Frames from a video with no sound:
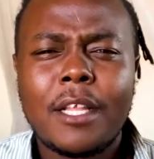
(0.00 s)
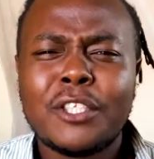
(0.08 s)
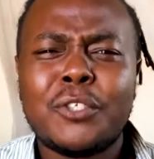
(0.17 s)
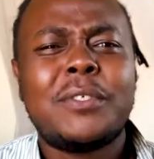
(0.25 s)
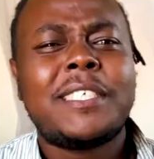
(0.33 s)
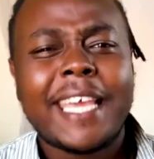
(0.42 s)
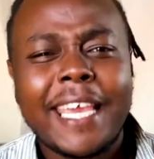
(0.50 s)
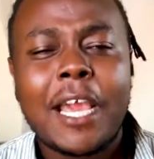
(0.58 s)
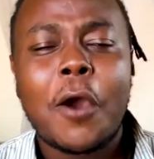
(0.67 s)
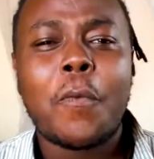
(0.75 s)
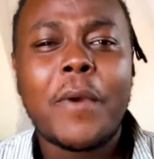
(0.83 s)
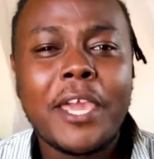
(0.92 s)
To take
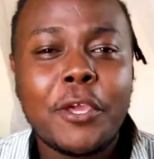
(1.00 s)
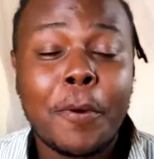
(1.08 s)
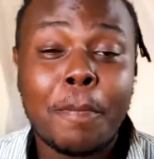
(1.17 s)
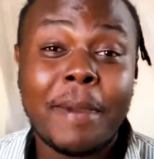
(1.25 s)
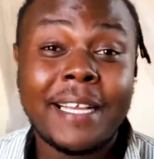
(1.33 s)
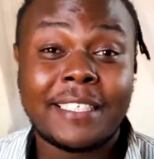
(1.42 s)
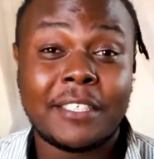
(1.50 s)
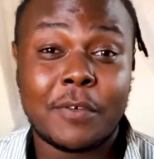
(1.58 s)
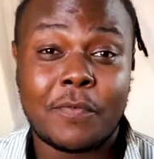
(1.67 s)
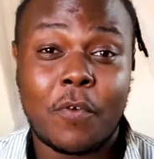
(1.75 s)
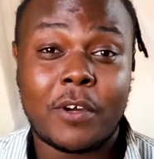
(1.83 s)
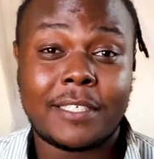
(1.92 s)
away your basin
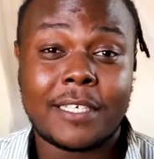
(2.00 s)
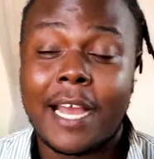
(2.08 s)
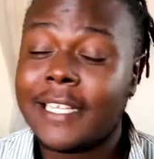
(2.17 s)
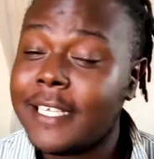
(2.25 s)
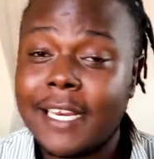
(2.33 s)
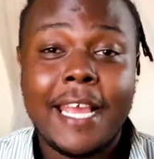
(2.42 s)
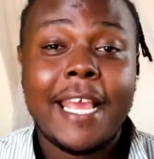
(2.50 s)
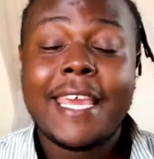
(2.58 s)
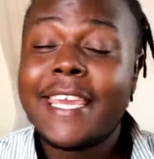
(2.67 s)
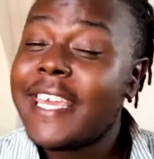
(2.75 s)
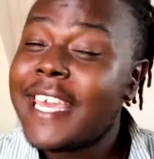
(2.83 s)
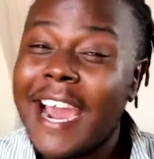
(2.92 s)
of water, as in
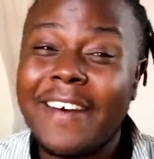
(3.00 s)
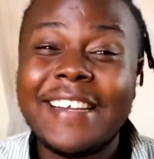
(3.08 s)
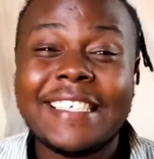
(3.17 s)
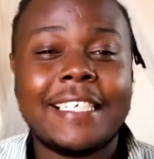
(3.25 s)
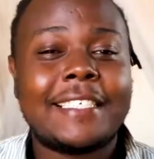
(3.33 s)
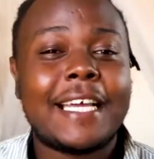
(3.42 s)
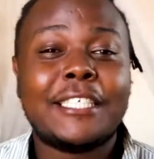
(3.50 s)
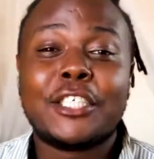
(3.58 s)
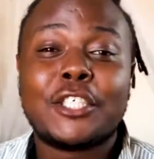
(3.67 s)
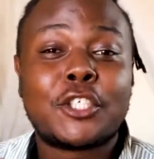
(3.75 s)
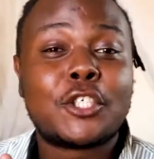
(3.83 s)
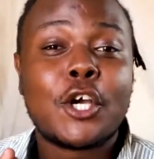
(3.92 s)
he carries it and
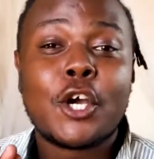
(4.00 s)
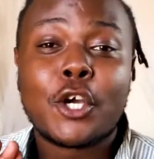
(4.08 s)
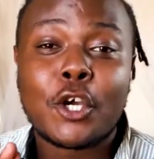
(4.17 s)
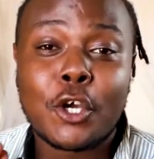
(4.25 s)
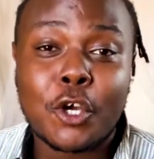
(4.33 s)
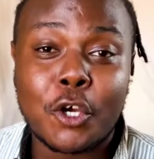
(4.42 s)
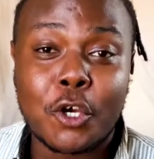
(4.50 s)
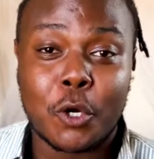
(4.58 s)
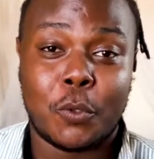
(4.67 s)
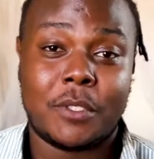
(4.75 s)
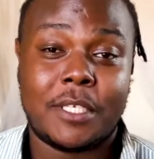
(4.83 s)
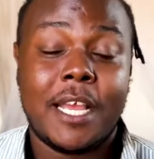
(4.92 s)
just
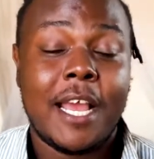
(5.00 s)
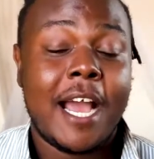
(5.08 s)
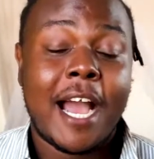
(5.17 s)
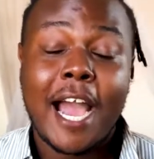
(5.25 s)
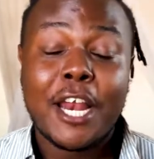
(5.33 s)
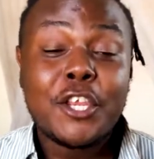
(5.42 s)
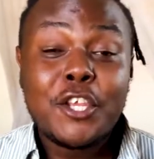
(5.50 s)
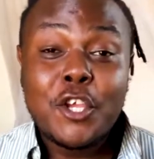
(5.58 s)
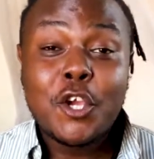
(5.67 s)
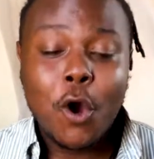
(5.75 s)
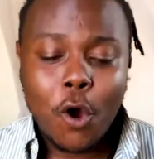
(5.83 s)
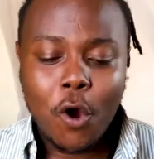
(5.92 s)
goes, and
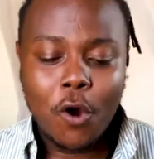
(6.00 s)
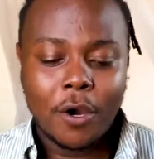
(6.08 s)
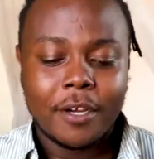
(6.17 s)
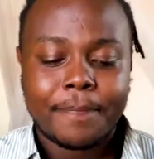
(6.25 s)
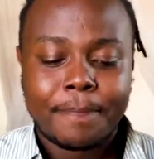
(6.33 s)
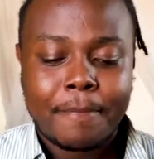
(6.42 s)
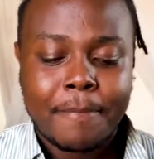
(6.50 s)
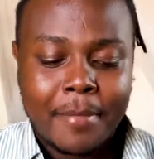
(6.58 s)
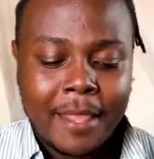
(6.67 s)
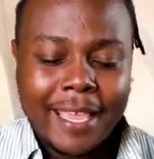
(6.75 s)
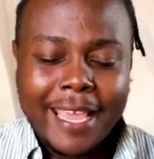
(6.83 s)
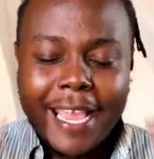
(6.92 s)
you're
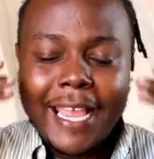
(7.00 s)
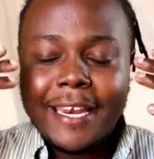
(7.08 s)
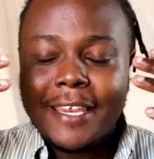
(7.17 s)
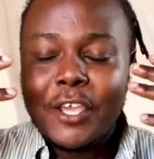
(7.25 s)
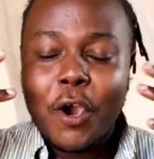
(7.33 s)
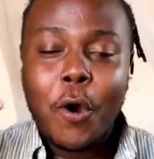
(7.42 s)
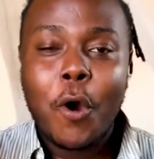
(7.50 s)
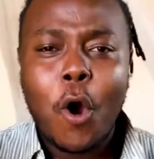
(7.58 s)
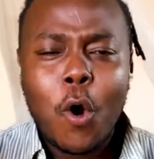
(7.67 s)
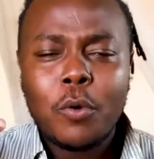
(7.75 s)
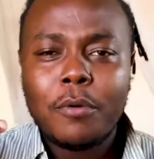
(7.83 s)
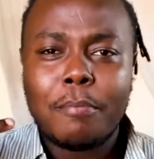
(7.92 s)
in your
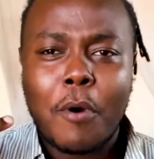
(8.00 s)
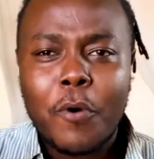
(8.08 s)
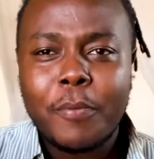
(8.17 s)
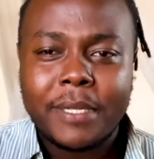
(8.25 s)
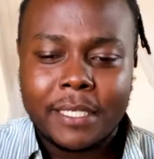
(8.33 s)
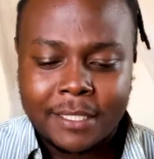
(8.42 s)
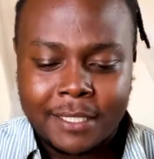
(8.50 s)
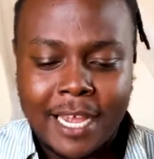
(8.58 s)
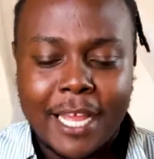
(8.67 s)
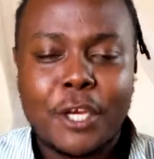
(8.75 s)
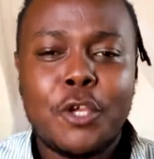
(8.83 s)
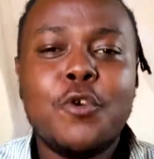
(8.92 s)
own moment,
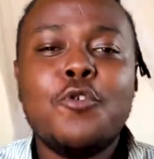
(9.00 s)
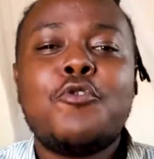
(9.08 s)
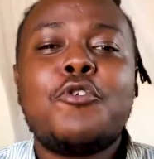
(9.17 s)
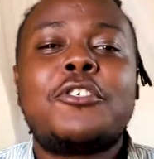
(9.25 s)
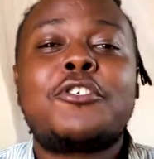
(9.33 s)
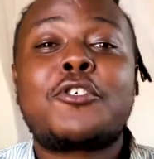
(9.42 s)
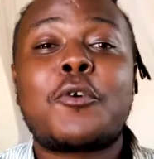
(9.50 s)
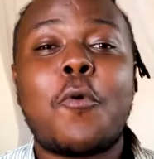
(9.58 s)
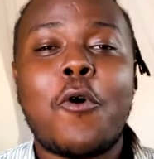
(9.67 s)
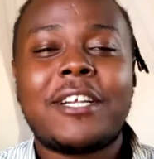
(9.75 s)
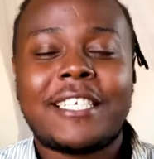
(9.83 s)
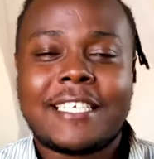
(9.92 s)
and you
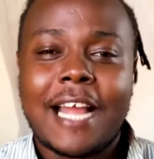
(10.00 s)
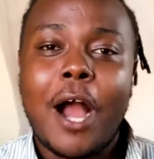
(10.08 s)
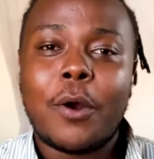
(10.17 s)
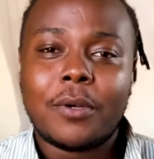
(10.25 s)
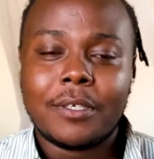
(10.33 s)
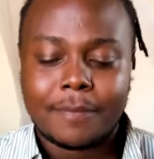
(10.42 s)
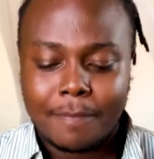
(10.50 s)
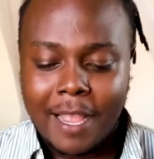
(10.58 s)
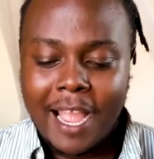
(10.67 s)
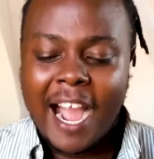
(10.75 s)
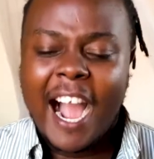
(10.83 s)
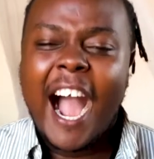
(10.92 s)
squat down
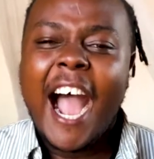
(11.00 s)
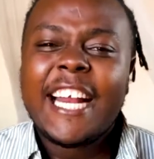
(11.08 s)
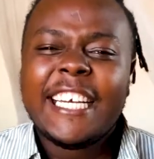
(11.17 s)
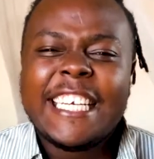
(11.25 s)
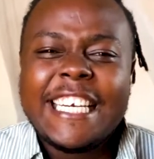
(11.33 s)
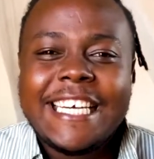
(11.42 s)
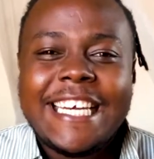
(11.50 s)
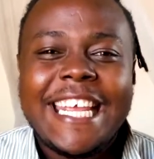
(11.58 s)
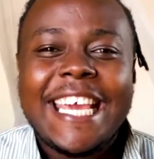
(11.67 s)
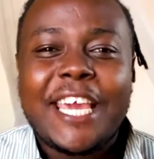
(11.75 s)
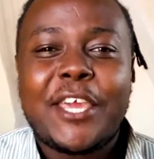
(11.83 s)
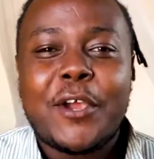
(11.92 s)
and
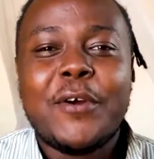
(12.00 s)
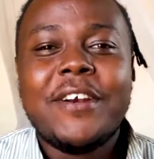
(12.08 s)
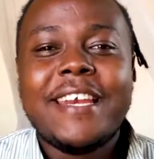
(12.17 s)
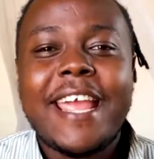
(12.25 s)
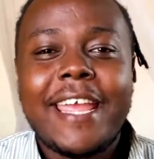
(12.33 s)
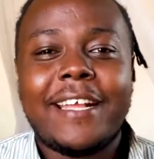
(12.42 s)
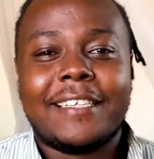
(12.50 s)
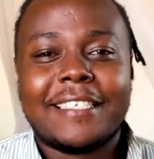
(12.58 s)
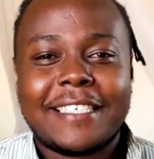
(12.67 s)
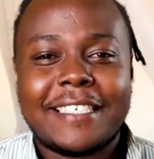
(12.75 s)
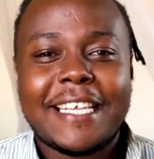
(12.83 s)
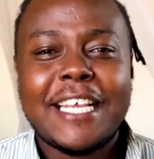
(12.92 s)
dig your
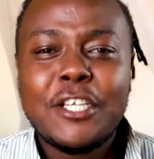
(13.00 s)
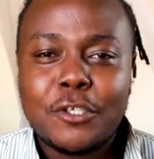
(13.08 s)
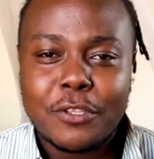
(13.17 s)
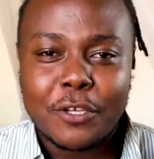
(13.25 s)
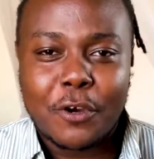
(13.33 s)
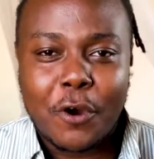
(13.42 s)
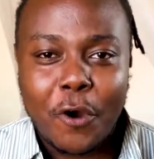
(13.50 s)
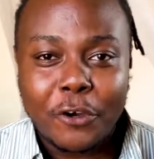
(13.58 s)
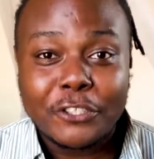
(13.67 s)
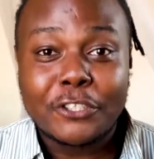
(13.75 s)
nails into the coarse